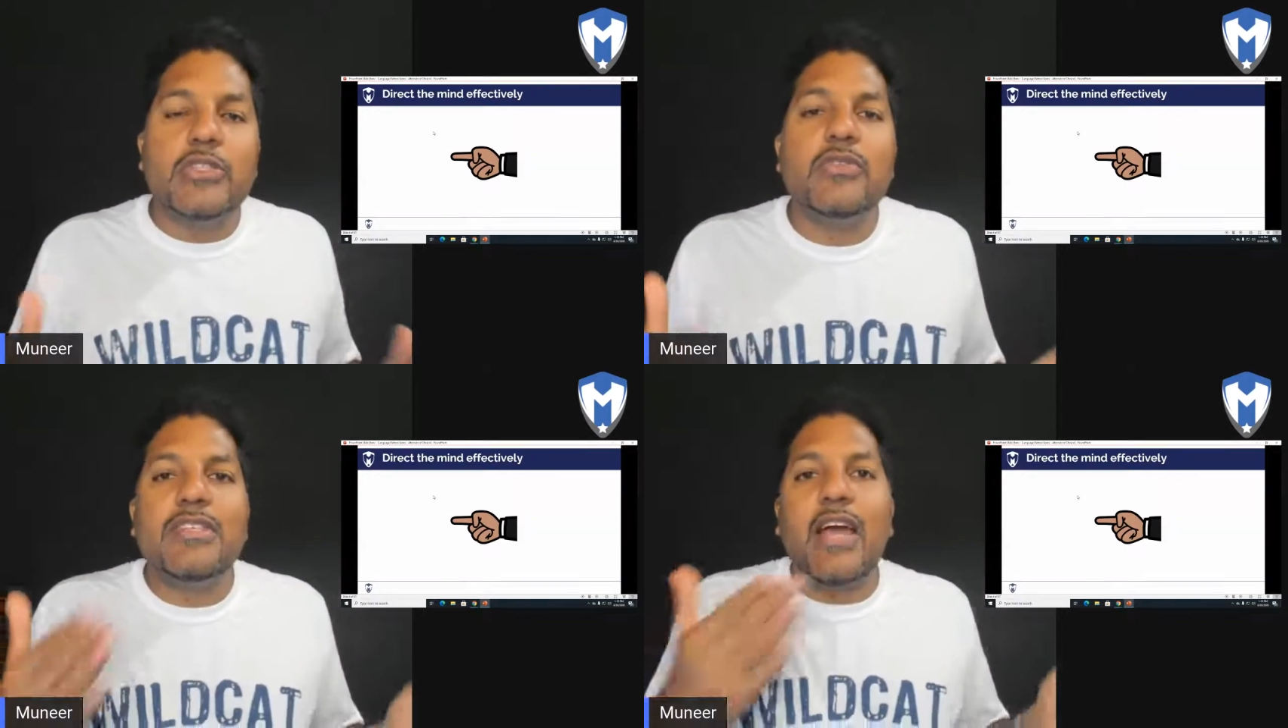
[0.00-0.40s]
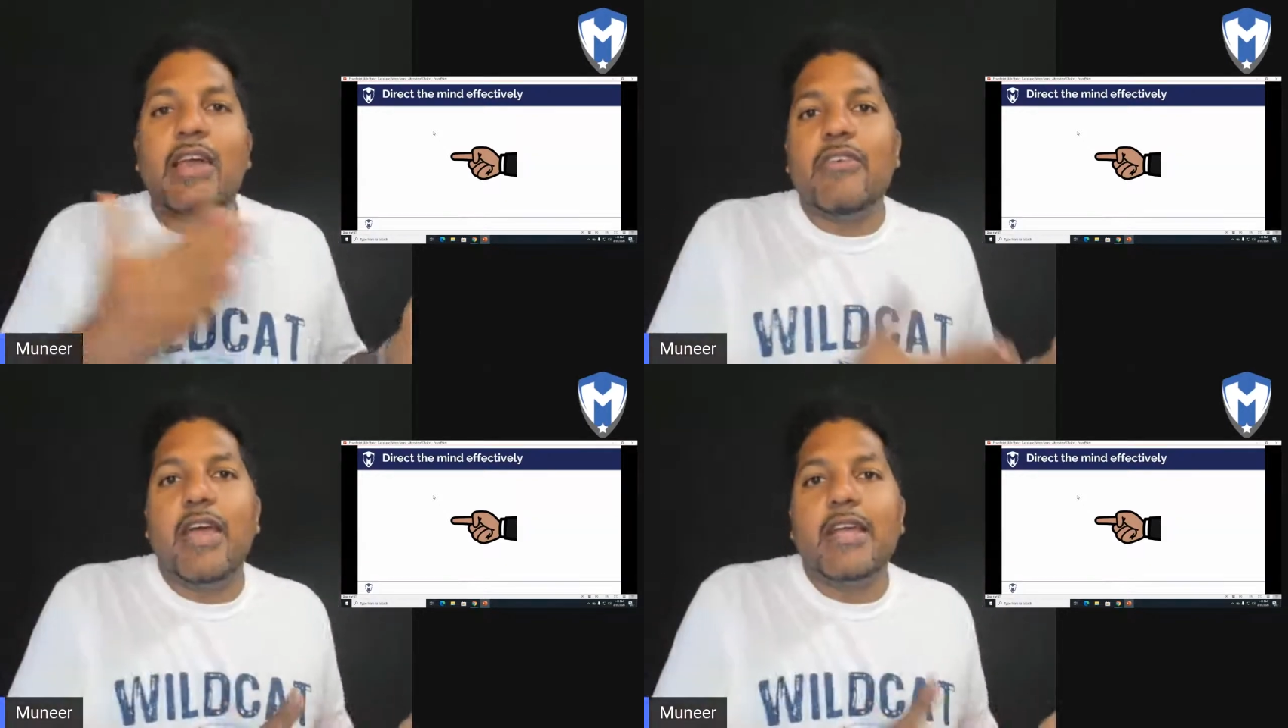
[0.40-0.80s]
to
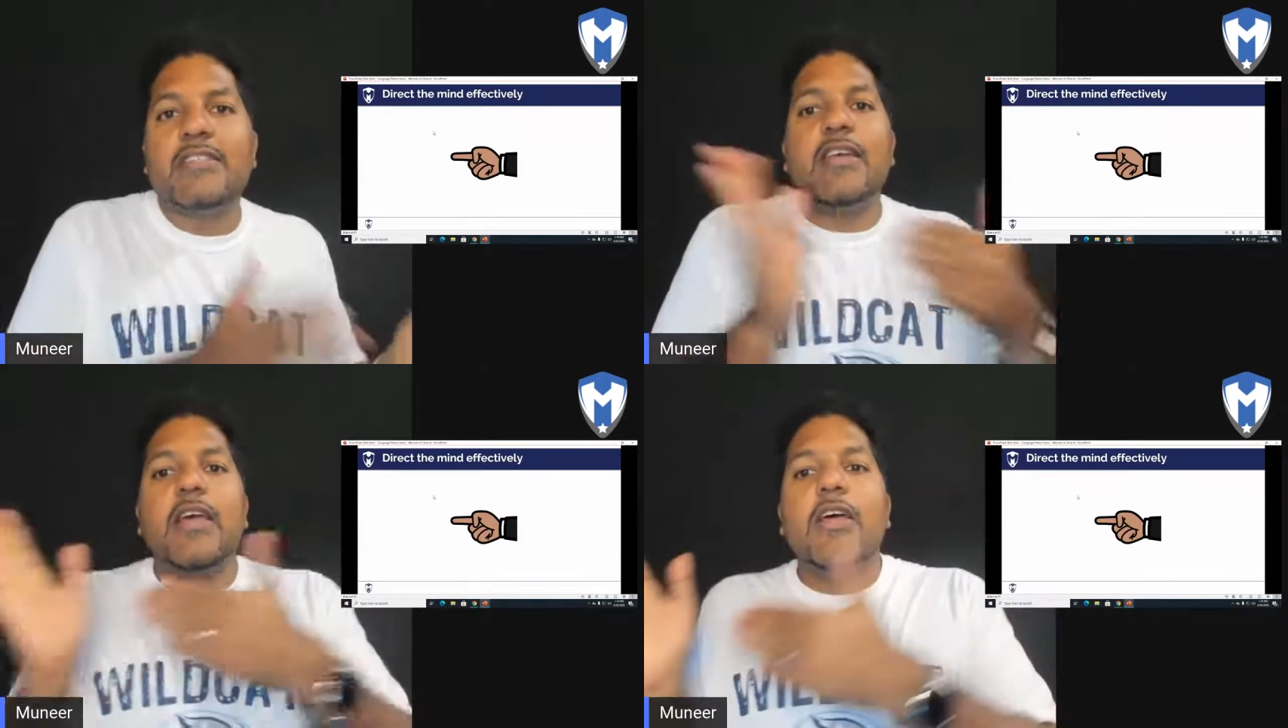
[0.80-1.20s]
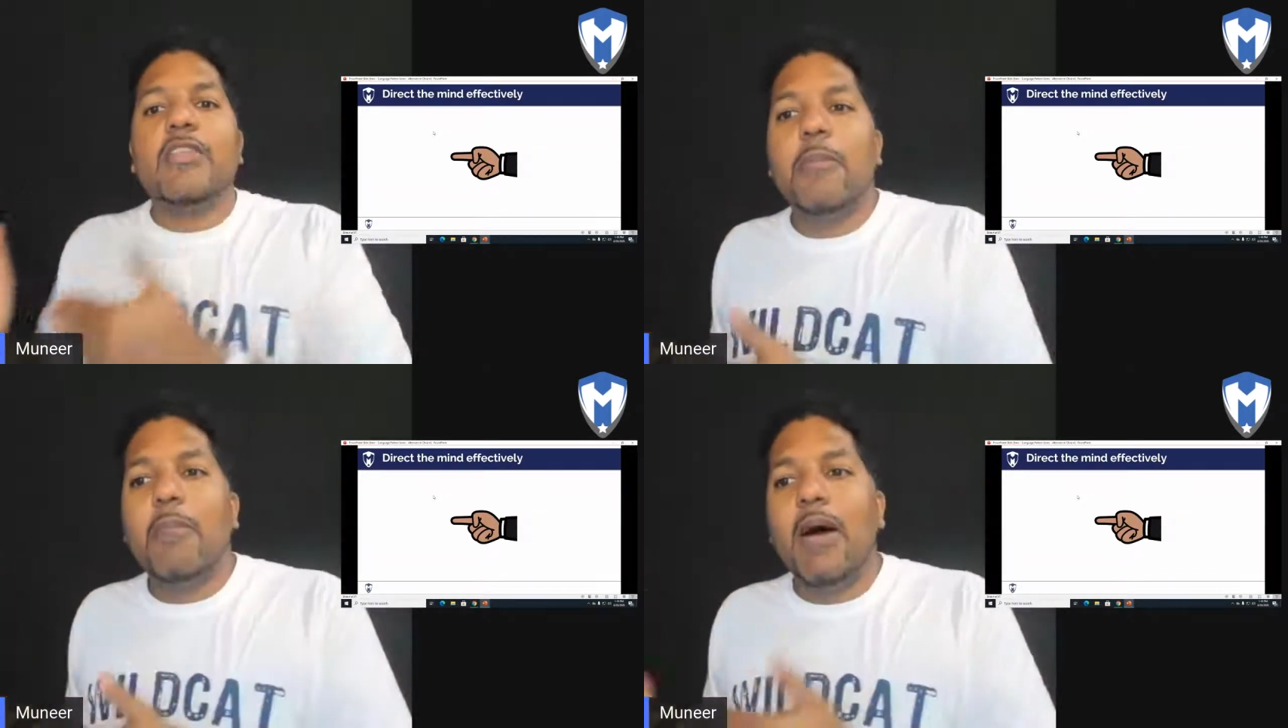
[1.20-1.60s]
direct
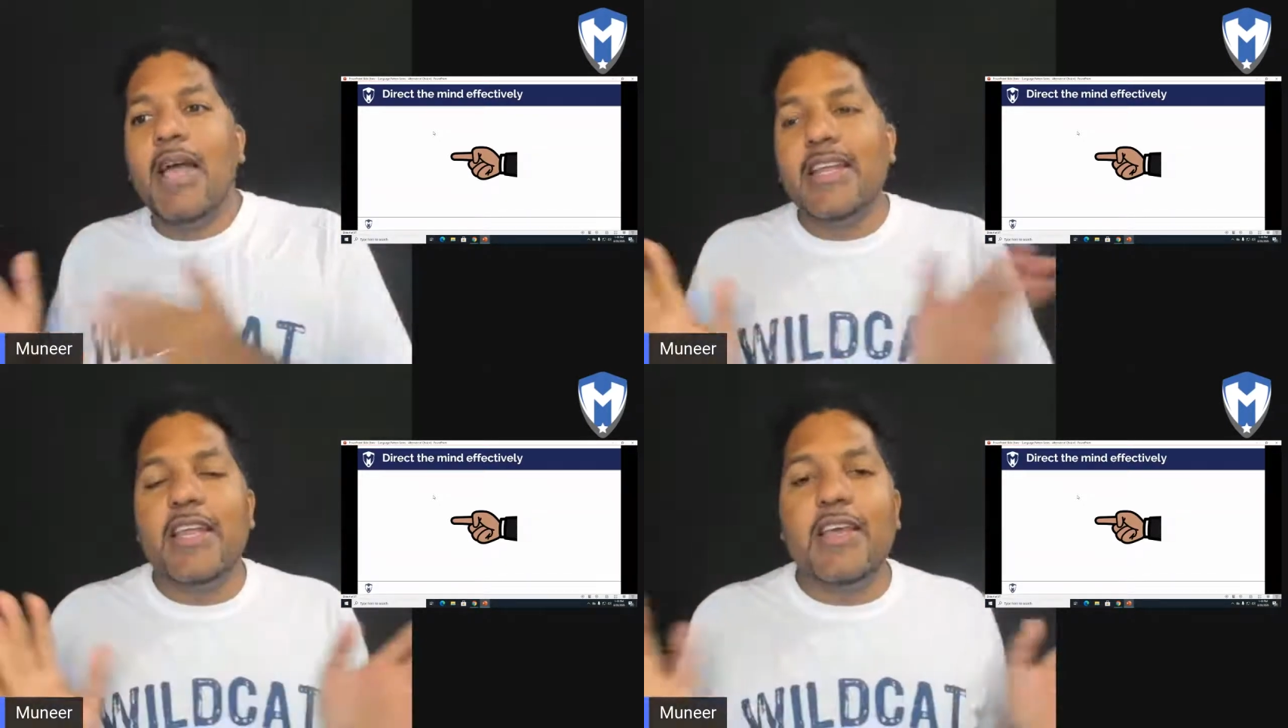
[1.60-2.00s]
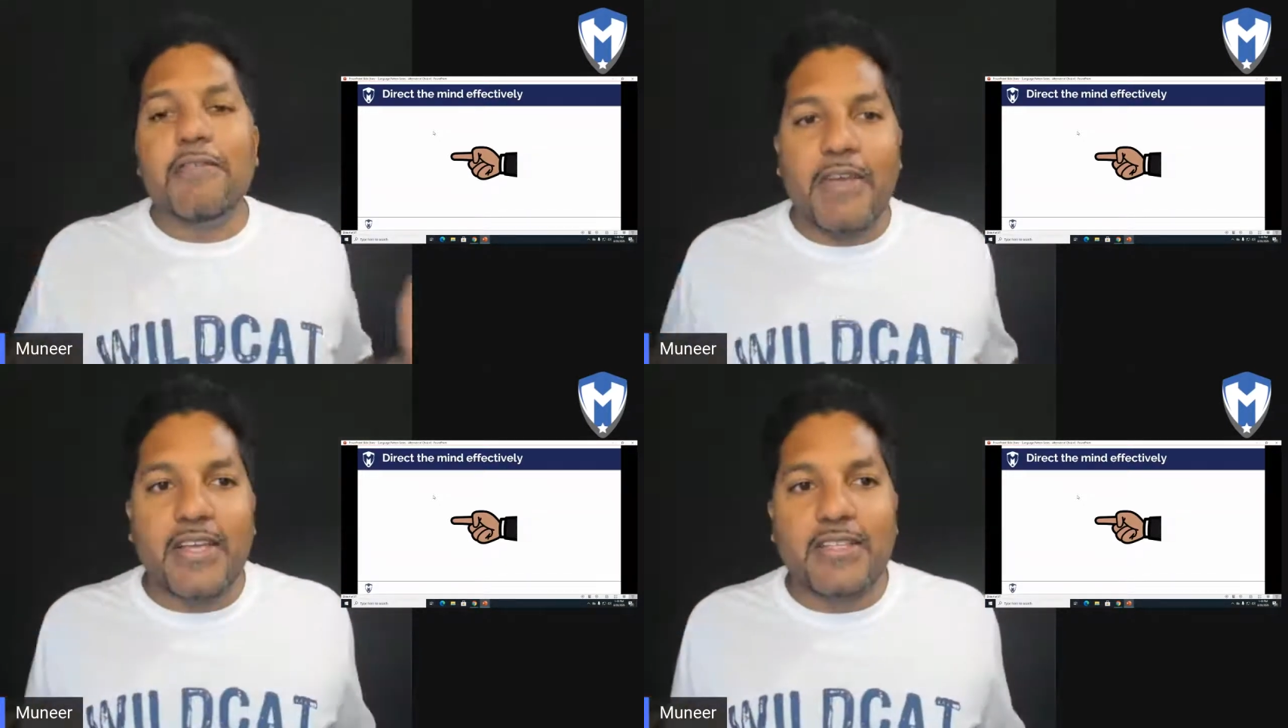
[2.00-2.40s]
the mind
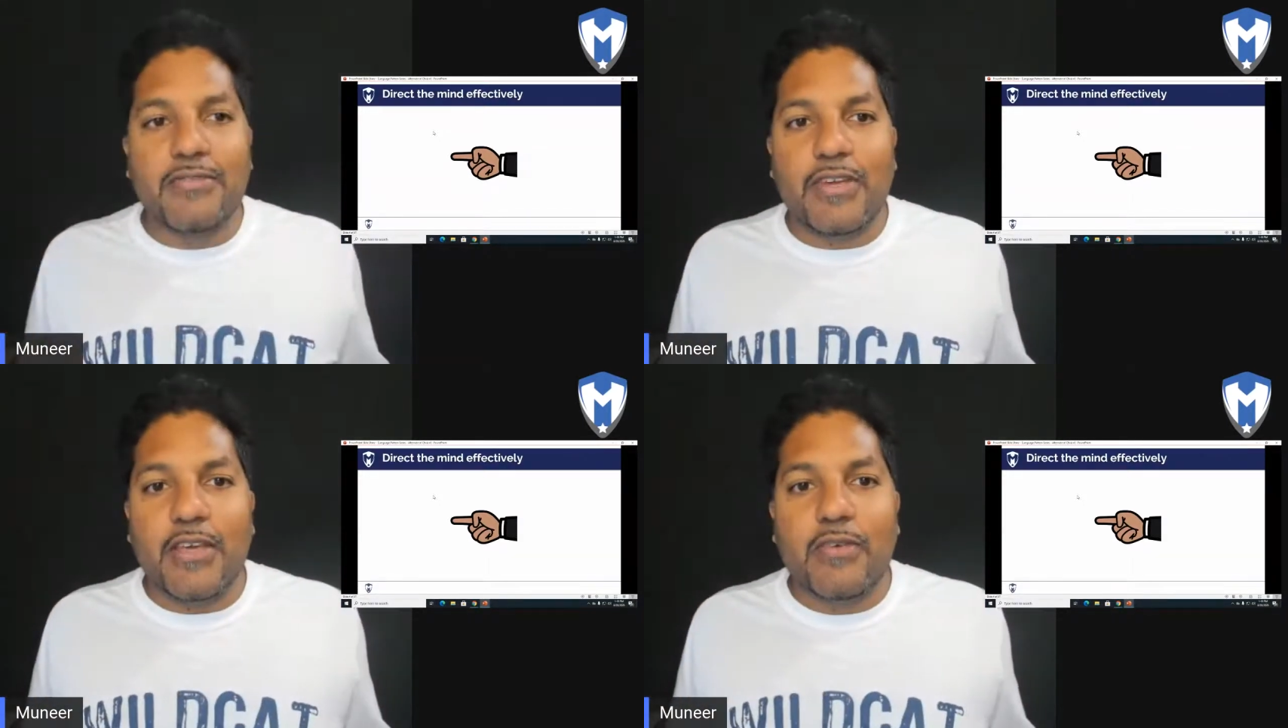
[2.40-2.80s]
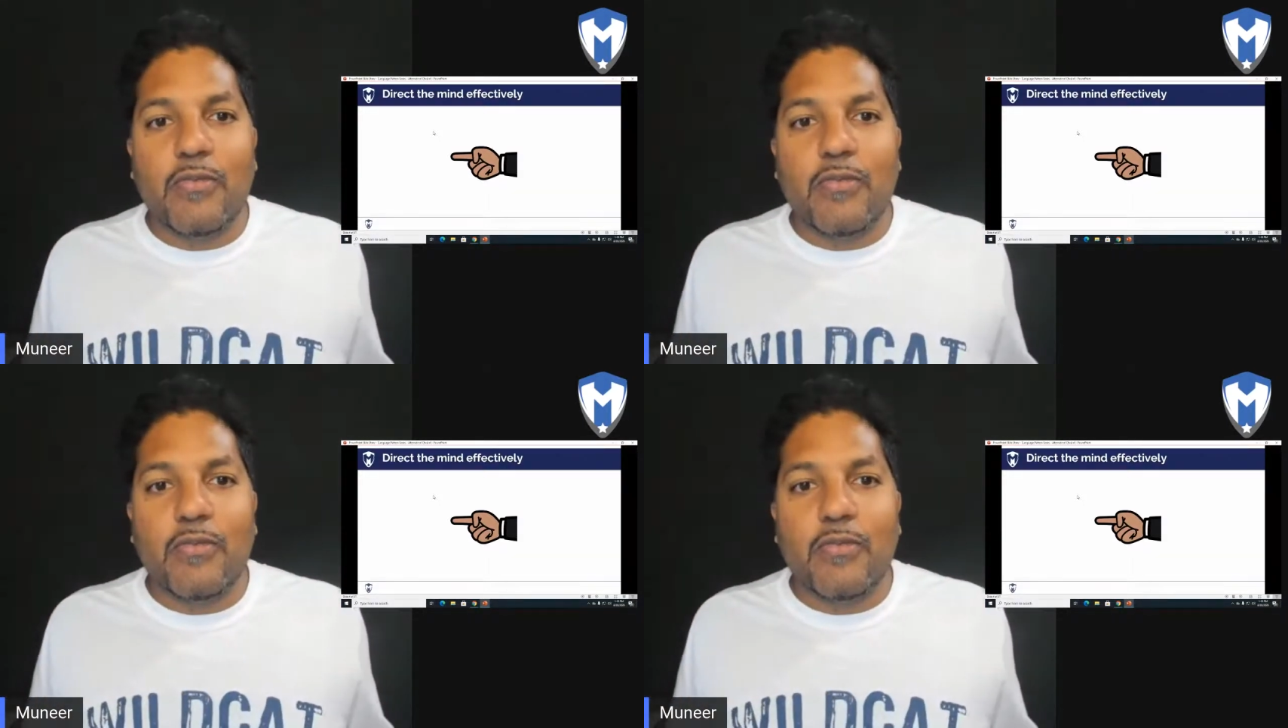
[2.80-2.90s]
effectively.